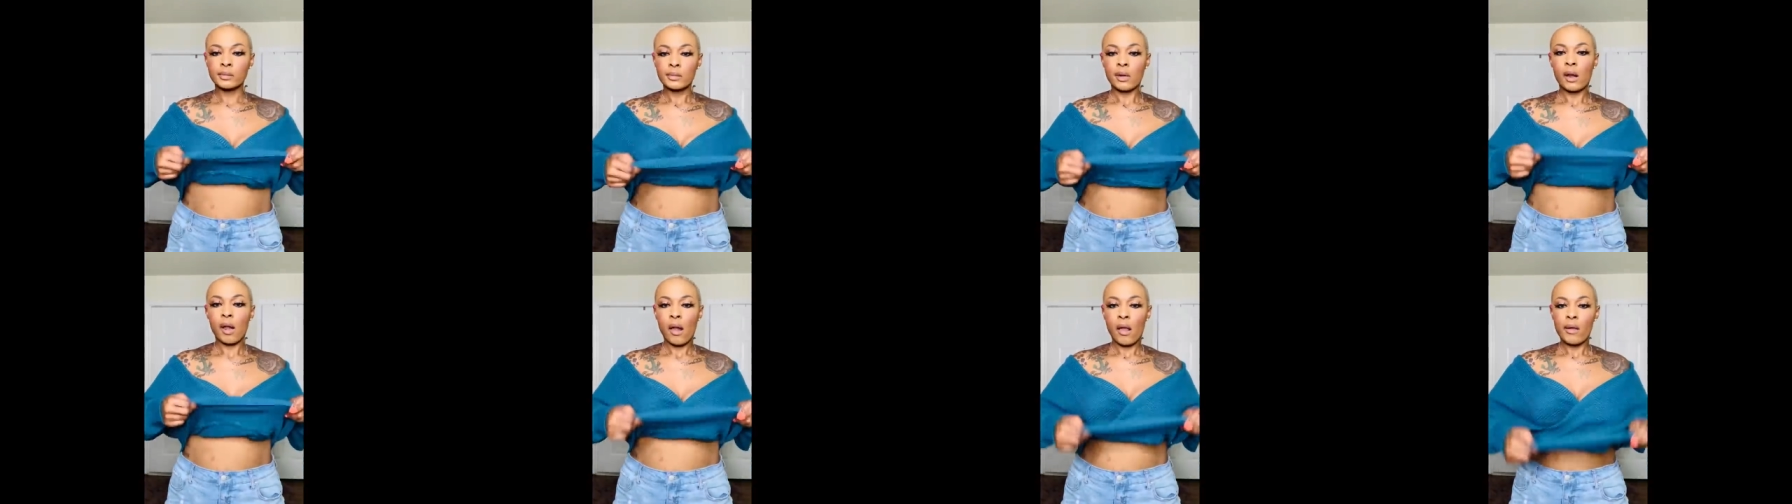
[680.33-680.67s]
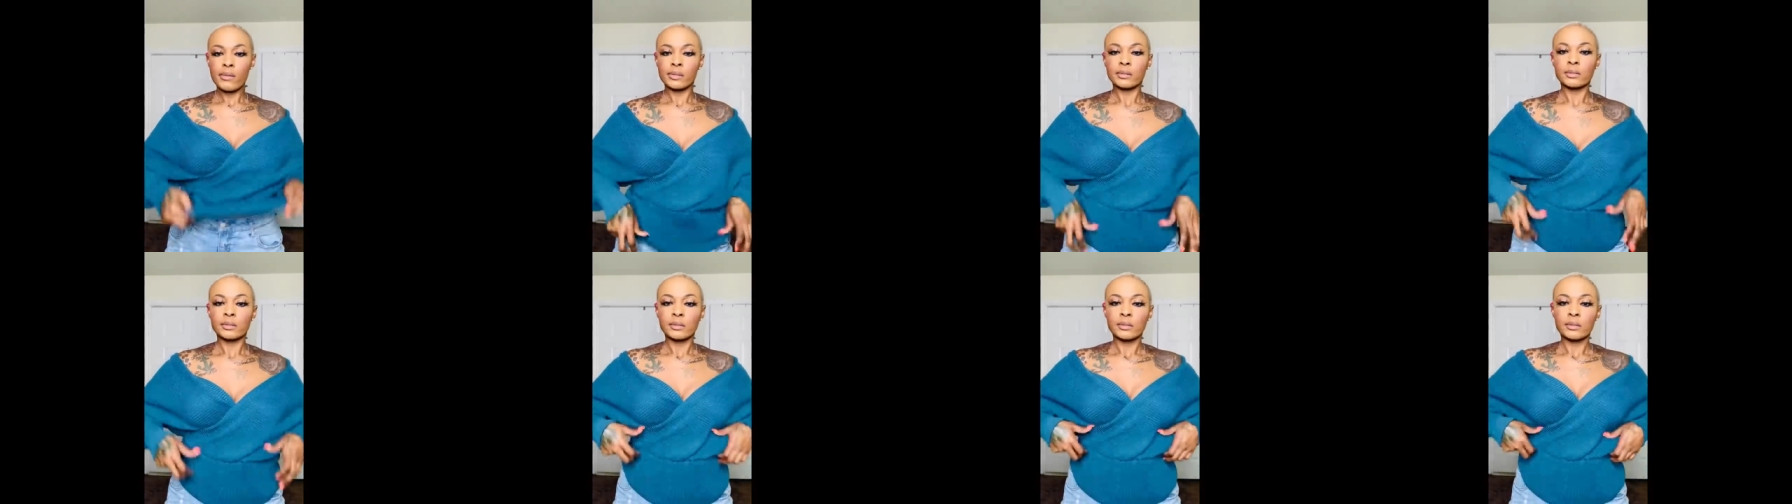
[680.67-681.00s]

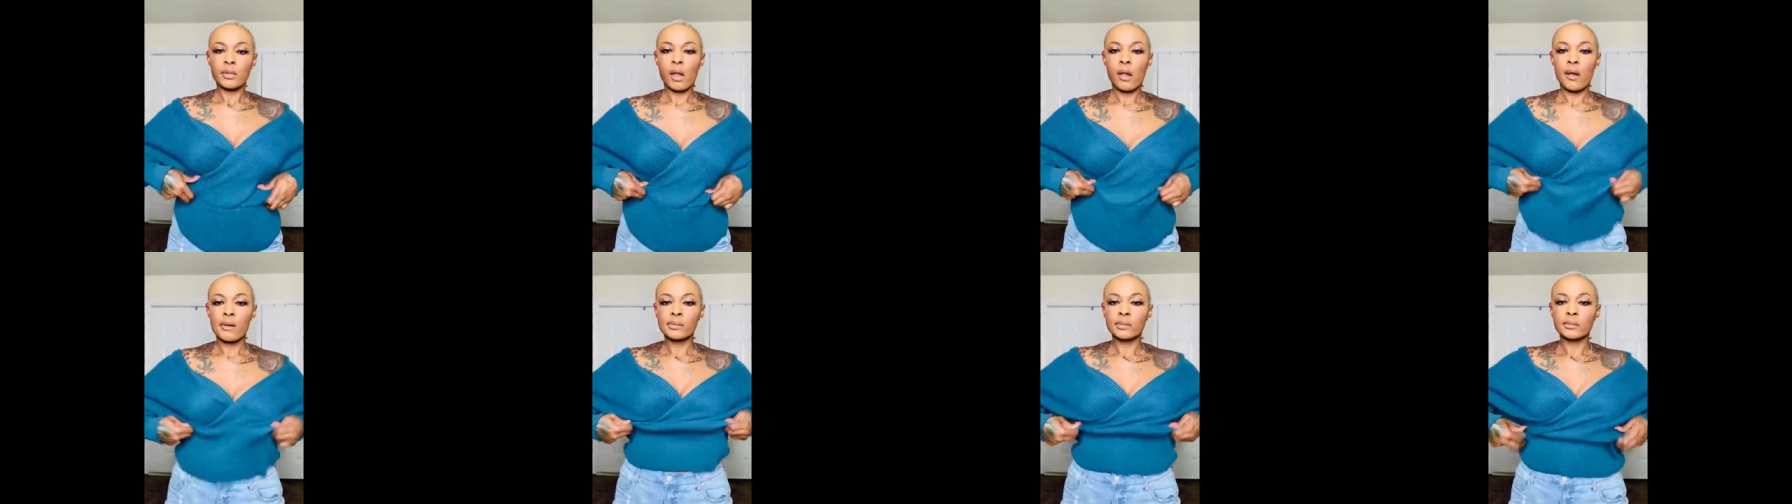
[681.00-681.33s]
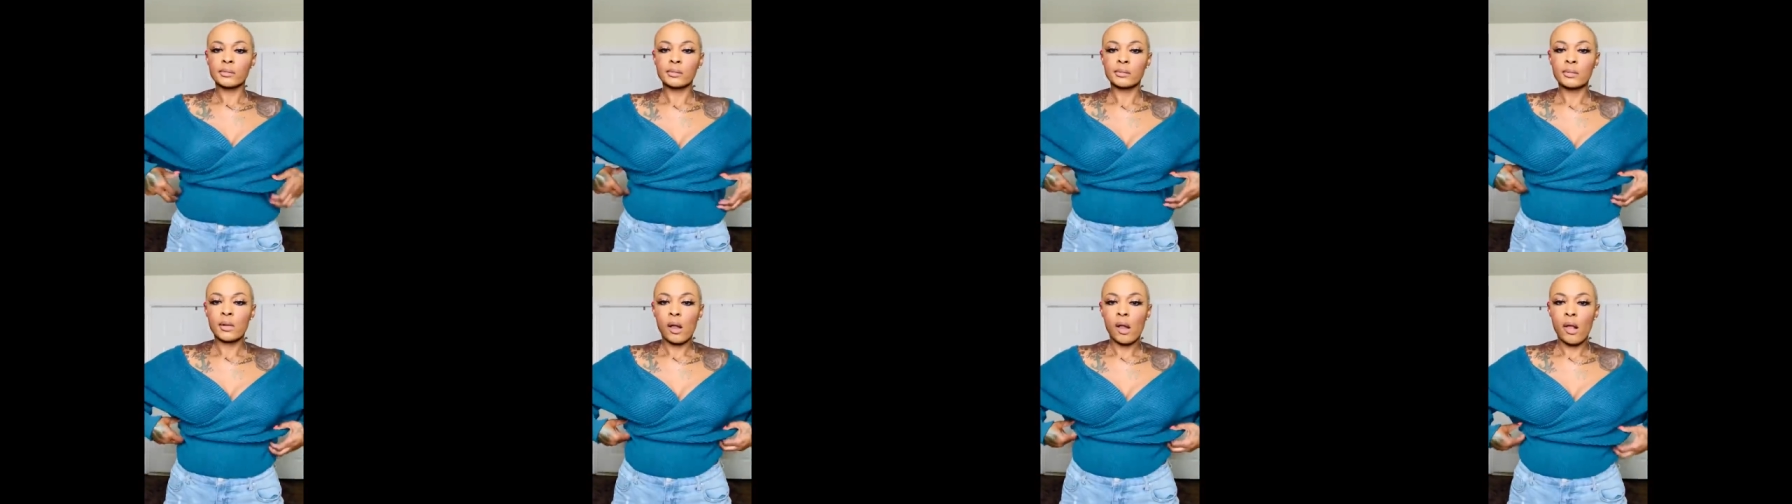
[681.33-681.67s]
Ooh.
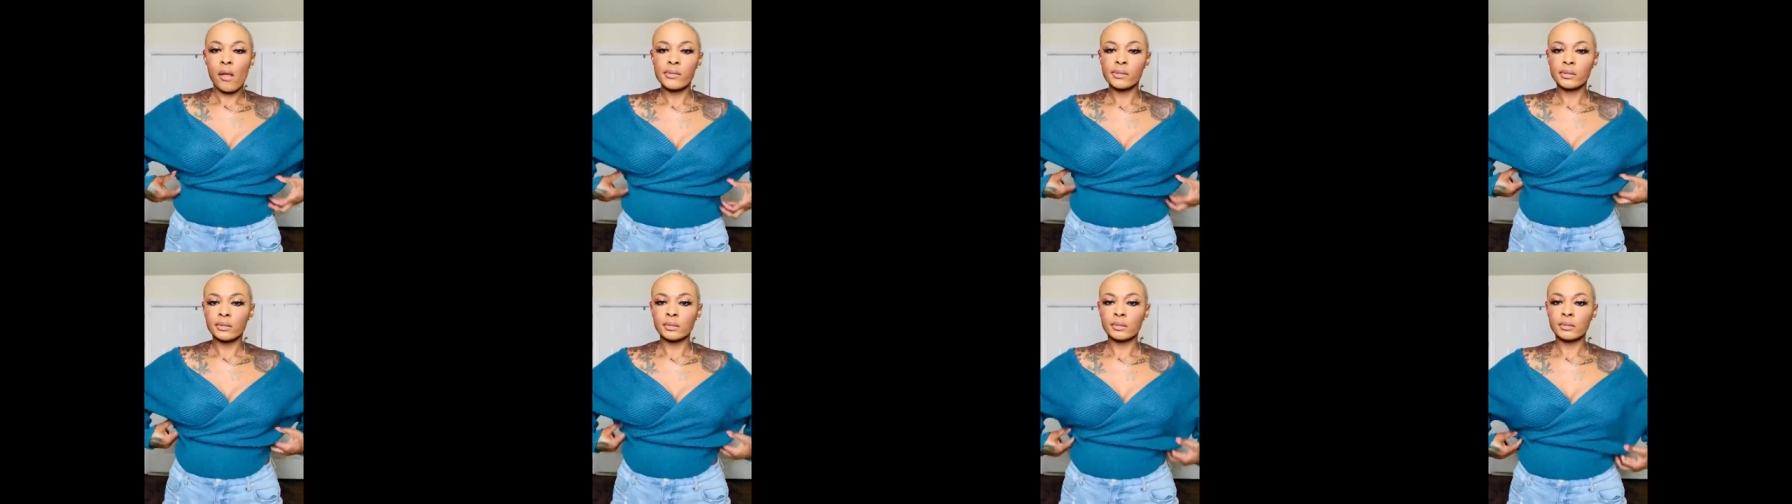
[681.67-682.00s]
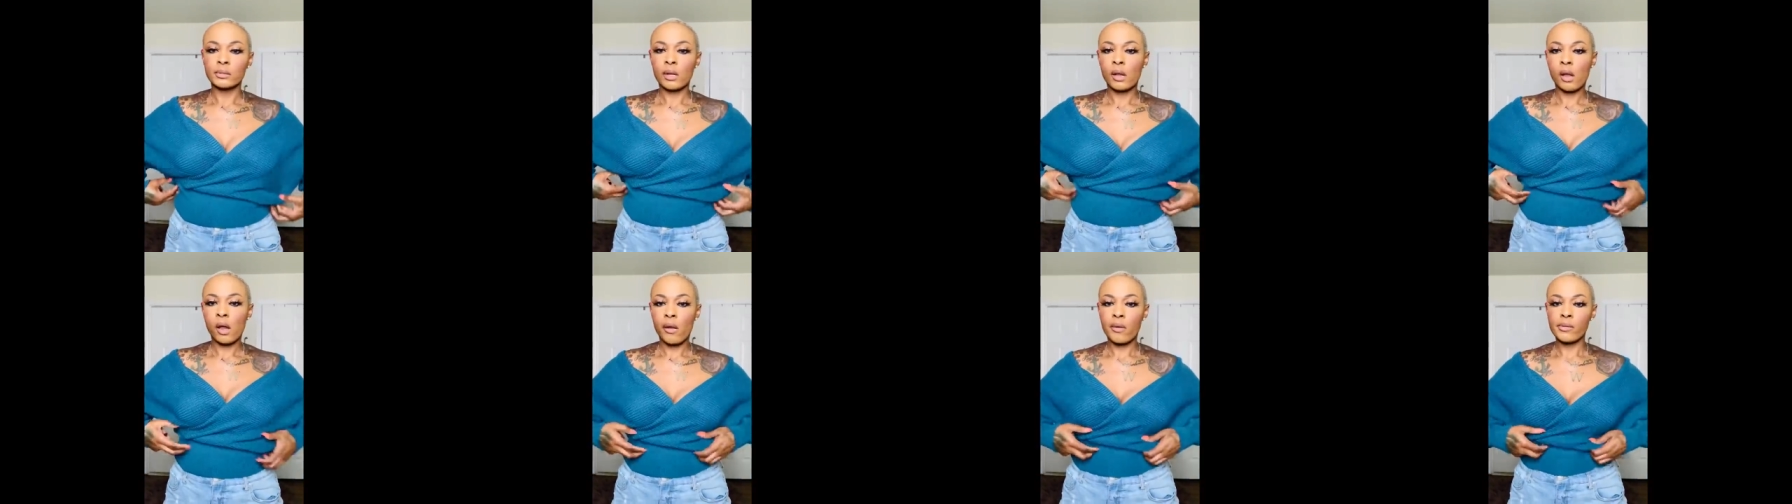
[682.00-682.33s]

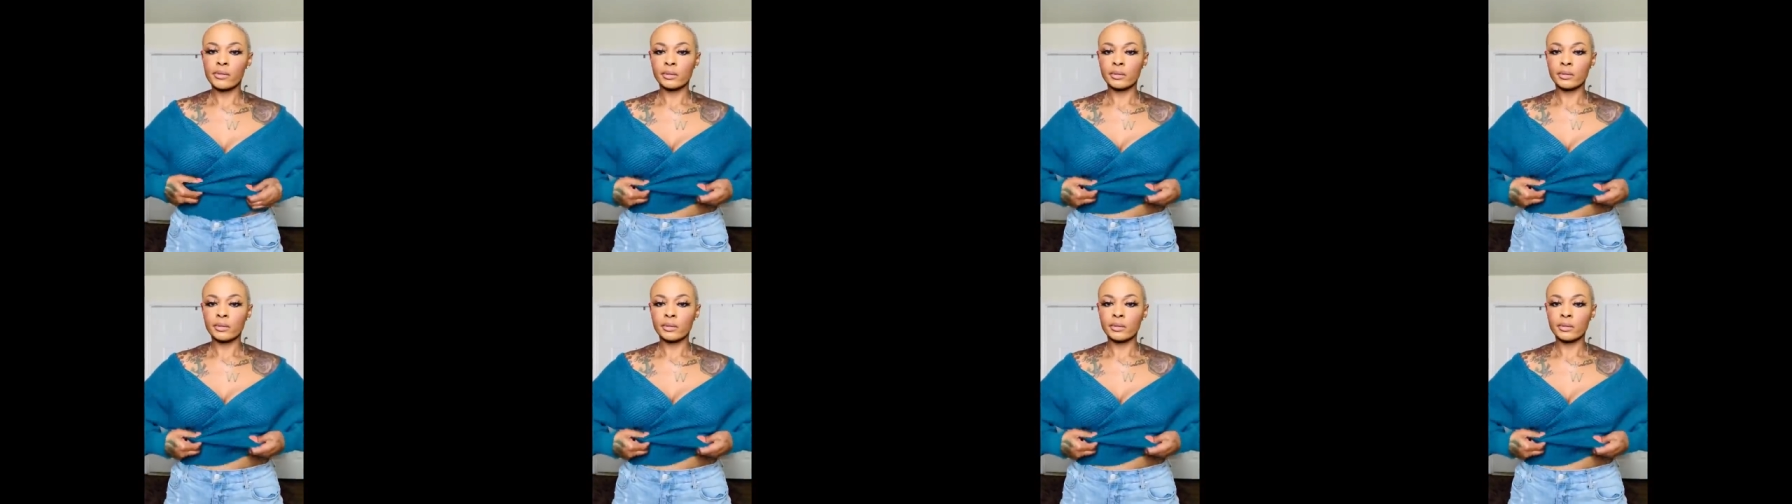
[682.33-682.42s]
Oh,